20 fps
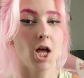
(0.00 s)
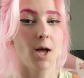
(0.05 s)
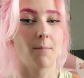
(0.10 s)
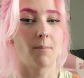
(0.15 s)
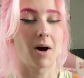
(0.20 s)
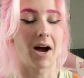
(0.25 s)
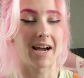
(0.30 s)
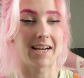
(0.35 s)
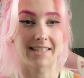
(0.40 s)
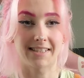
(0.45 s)

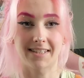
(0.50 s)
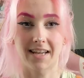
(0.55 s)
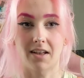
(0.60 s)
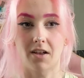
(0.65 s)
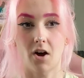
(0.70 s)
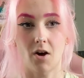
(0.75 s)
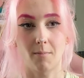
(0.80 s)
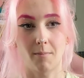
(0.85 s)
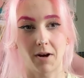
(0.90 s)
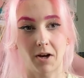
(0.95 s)
But I sat
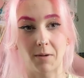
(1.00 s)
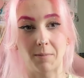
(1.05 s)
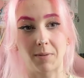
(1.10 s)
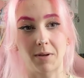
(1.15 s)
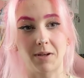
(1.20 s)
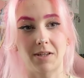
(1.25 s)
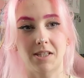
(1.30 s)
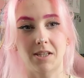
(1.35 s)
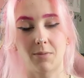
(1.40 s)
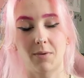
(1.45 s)
on my
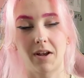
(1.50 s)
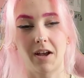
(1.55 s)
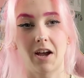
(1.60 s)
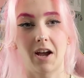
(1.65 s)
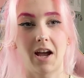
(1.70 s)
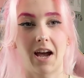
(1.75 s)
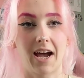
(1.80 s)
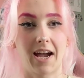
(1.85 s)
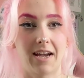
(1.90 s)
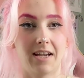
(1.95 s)
computer
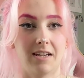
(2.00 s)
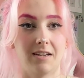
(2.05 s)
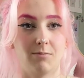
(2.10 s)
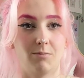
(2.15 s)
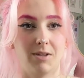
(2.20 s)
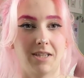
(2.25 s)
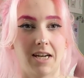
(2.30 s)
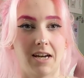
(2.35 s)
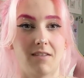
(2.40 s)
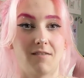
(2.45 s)
where
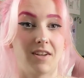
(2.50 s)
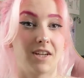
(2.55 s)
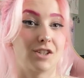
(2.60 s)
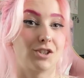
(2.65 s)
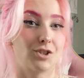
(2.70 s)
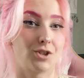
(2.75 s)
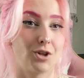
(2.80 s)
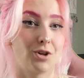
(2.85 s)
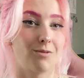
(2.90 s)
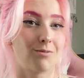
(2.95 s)
we did it via
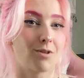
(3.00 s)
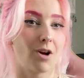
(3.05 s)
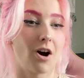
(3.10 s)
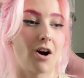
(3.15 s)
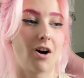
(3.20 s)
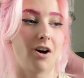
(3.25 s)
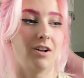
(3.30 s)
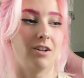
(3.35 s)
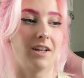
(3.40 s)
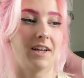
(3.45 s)
Zoom
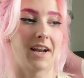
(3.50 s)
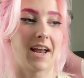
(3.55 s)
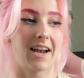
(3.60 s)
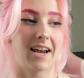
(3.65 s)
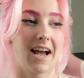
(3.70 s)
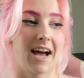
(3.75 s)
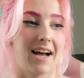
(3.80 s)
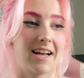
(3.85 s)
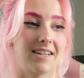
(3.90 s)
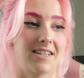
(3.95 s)
call, and I
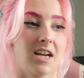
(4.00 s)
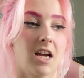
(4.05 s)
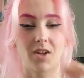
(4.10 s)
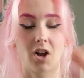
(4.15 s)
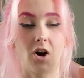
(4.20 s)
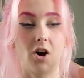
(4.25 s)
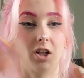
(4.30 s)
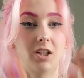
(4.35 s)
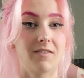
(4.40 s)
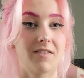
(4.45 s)
had
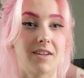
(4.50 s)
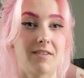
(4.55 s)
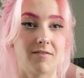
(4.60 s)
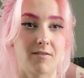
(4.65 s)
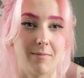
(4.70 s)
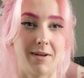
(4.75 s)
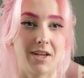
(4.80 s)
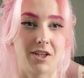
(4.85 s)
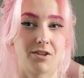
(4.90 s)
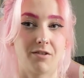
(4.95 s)
all of the
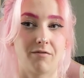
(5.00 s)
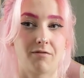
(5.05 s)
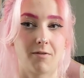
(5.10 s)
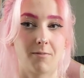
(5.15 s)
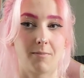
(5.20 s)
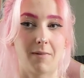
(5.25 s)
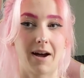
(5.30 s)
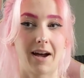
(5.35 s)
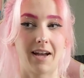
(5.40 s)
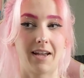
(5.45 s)
information
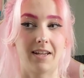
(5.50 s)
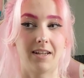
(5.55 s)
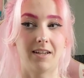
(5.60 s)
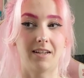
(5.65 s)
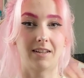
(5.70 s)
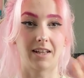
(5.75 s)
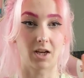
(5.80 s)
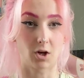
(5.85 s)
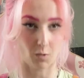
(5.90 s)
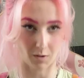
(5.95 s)
from my
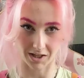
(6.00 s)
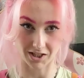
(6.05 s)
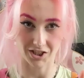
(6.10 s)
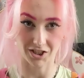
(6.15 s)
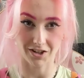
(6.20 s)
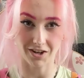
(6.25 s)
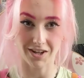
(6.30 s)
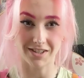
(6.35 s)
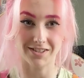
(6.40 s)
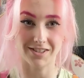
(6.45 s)
like
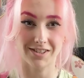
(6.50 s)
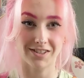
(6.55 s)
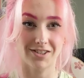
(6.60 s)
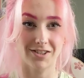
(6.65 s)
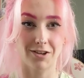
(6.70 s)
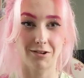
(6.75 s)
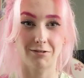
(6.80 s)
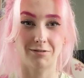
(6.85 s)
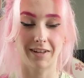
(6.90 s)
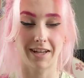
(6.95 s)
questionnaires and
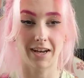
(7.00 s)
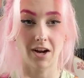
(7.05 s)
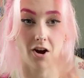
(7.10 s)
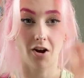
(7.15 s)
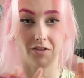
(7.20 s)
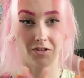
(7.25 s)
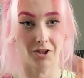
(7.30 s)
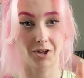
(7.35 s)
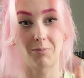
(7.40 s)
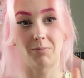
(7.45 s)
stuff like
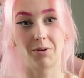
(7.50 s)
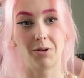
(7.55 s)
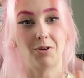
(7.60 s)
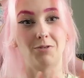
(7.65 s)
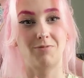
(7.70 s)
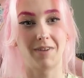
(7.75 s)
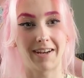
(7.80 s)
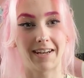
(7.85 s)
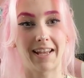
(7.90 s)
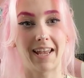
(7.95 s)
on the computer
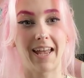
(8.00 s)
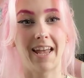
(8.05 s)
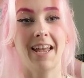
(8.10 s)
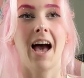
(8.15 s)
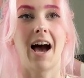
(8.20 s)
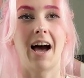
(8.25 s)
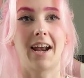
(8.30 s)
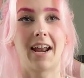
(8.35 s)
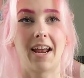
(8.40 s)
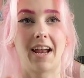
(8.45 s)
ready,
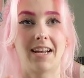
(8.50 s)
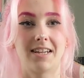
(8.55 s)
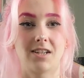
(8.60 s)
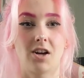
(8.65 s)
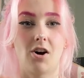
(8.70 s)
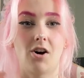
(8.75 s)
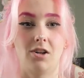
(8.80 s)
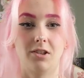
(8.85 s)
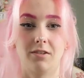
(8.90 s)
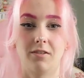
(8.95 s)
and I had
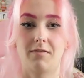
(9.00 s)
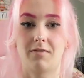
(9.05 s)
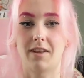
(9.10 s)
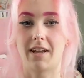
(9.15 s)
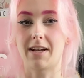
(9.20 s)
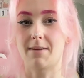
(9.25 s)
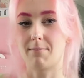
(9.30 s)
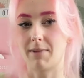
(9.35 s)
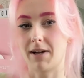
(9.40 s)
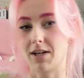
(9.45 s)
all of
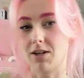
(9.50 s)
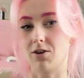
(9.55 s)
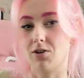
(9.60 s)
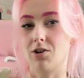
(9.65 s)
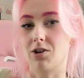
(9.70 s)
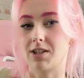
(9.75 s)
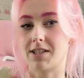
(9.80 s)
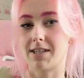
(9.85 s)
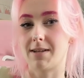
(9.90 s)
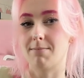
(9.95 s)
like my
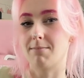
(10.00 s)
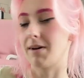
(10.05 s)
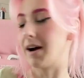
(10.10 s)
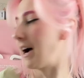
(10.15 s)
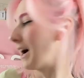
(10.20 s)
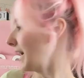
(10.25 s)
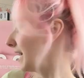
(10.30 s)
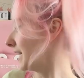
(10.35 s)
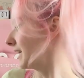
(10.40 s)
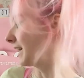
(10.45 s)
notes in
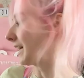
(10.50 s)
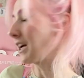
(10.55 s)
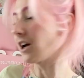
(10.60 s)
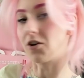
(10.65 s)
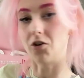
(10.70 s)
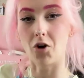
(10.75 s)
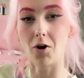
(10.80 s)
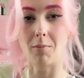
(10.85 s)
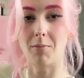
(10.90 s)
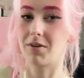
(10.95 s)
my like
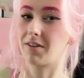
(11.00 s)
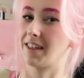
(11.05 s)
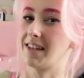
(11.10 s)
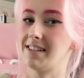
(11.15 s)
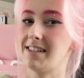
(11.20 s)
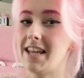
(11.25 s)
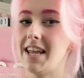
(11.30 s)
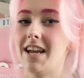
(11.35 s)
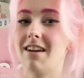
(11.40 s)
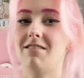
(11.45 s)
notebook
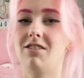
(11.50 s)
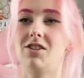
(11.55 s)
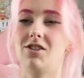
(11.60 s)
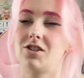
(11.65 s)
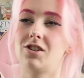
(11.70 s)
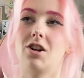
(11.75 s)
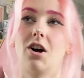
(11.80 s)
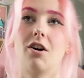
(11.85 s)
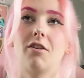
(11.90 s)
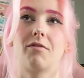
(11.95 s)
that's here and
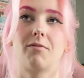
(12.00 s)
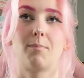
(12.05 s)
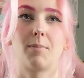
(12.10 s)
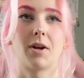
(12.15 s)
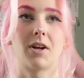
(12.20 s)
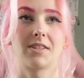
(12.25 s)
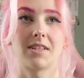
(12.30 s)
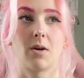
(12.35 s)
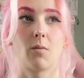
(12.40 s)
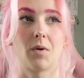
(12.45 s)
stuff,
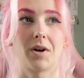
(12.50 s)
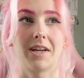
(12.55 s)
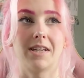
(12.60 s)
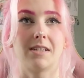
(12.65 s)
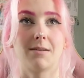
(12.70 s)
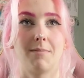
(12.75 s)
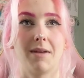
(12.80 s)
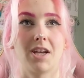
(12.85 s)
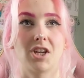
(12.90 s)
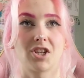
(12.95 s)
because I wanted
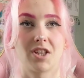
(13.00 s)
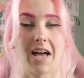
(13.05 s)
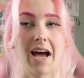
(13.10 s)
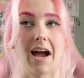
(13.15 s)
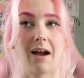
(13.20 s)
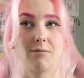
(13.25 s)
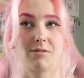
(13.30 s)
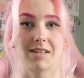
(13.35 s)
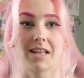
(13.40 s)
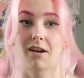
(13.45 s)
to make sure that
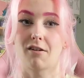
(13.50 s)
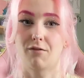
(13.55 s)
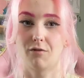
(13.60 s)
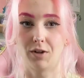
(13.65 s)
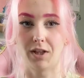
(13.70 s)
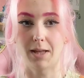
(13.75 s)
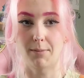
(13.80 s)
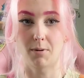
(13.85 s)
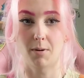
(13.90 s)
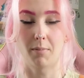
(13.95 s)
I was like
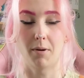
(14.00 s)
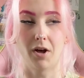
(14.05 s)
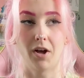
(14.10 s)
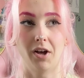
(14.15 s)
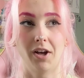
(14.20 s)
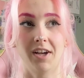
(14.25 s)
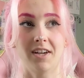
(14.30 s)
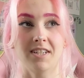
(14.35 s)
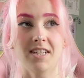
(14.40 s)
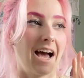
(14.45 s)
fully
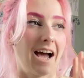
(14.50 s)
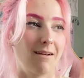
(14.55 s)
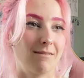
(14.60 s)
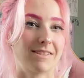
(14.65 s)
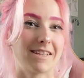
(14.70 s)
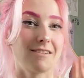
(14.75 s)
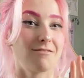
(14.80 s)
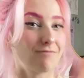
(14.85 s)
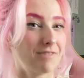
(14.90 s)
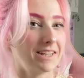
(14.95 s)
prepared. I was
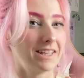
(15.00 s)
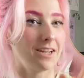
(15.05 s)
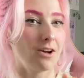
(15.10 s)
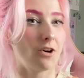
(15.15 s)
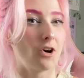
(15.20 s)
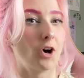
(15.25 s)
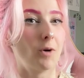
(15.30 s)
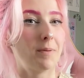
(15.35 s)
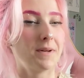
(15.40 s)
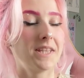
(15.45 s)
like really
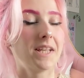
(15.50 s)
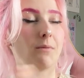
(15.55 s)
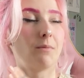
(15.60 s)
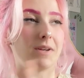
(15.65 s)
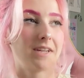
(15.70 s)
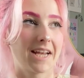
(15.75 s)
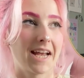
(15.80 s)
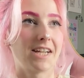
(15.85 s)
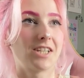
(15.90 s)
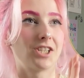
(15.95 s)
hoping that
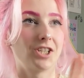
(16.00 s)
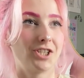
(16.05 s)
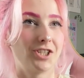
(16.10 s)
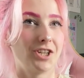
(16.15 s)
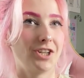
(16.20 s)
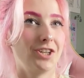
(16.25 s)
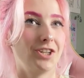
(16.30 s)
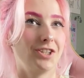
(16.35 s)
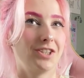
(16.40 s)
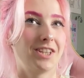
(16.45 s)
we'd get to
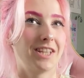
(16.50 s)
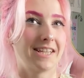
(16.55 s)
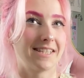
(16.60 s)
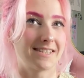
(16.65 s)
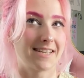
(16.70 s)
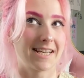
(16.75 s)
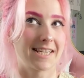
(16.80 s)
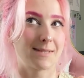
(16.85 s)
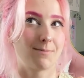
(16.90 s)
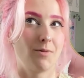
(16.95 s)
do the
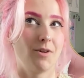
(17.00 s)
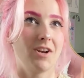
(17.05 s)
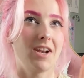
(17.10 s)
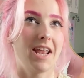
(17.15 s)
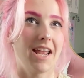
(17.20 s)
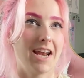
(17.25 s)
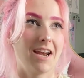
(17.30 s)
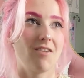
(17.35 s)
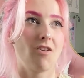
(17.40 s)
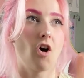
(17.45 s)
assessment
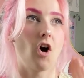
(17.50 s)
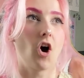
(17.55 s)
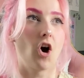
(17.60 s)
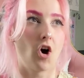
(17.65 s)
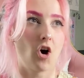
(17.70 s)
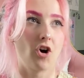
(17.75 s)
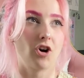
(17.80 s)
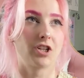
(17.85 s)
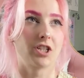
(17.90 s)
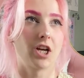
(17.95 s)
in
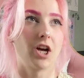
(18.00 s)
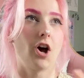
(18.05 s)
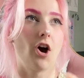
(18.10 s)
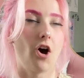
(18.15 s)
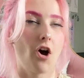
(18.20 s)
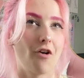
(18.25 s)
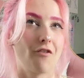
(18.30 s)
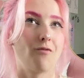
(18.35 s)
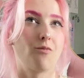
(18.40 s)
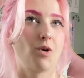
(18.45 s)
order
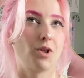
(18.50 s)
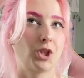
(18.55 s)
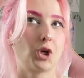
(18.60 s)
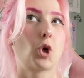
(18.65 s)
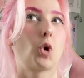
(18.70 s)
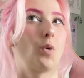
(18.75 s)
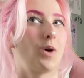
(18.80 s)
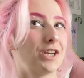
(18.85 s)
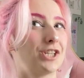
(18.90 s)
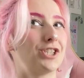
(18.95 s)
of what the
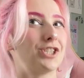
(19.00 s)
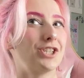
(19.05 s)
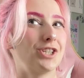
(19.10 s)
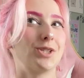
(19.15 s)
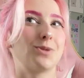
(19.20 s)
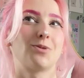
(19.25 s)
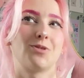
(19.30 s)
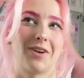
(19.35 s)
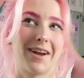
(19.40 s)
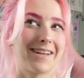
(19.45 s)

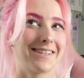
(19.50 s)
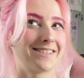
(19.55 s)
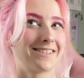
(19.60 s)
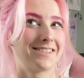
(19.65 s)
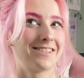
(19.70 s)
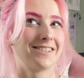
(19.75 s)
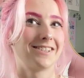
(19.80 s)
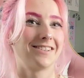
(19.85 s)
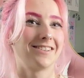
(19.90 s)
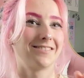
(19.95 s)
questions were
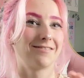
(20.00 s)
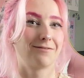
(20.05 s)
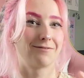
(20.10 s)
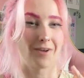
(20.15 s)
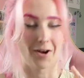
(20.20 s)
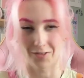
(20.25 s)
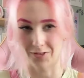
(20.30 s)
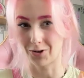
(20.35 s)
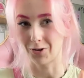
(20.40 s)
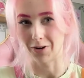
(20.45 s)
asked
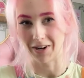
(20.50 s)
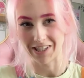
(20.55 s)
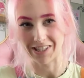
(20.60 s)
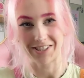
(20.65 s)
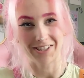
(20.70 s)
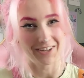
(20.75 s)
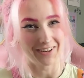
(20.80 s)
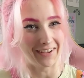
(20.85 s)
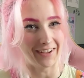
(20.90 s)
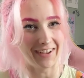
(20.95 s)
on the
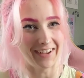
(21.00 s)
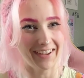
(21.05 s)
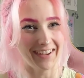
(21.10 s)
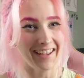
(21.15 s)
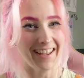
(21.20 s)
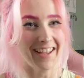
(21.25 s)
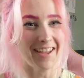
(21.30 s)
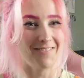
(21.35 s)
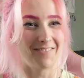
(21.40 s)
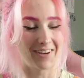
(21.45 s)
questionnaire,
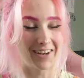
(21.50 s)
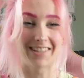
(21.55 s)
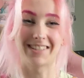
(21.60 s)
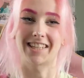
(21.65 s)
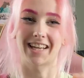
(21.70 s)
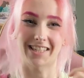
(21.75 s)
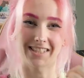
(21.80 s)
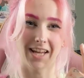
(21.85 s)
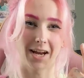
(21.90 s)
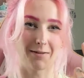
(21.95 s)
because
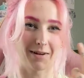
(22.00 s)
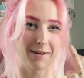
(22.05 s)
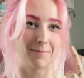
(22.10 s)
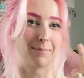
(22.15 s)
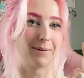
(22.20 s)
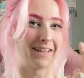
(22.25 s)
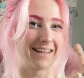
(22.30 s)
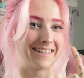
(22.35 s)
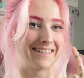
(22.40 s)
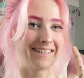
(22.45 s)
that's how I'd
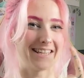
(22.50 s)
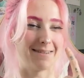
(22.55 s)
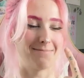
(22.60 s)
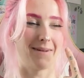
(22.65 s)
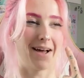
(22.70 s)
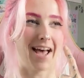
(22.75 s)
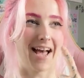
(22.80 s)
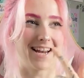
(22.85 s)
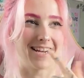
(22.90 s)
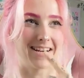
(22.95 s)
planned it in
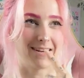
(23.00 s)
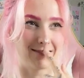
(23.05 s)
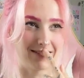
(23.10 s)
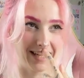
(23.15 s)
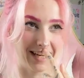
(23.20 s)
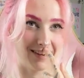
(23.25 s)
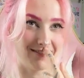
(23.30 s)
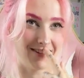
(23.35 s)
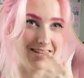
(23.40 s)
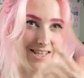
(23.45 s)
my head. And I was
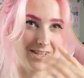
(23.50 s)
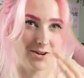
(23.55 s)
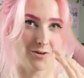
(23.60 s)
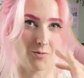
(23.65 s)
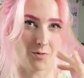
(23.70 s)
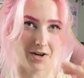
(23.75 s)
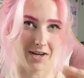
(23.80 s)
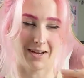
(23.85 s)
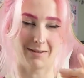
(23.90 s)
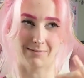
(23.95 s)
like, I really
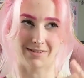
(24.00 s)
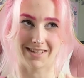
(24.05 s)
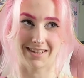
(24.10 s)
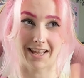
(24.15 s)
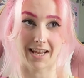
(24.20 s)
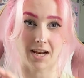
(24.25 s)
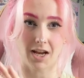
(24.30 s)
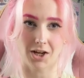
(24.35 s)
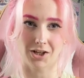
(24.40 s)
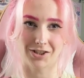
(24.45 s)
don't want him to
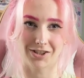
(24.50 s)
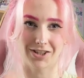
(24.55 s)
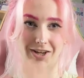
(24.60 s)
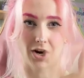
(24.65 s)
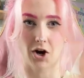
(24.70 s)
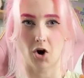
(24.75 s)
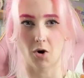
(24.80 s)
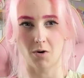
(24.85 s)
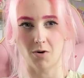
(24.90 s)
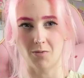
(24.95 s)
like
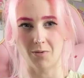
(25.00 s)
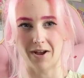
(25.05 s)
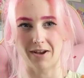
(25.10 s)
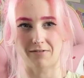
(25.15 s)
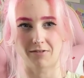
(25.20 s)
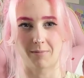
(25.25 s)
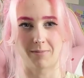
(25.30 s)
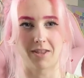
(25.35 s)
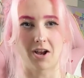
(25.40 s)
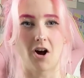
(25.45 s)
go away
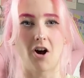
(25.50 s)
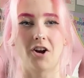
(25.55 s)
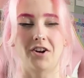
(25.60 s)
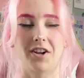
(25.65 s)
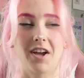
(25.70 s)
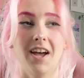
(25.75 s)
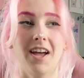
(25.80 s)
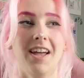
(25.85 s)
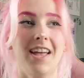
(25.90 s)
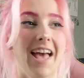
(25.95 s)
from the
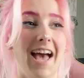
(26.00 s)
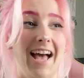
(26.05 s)
order.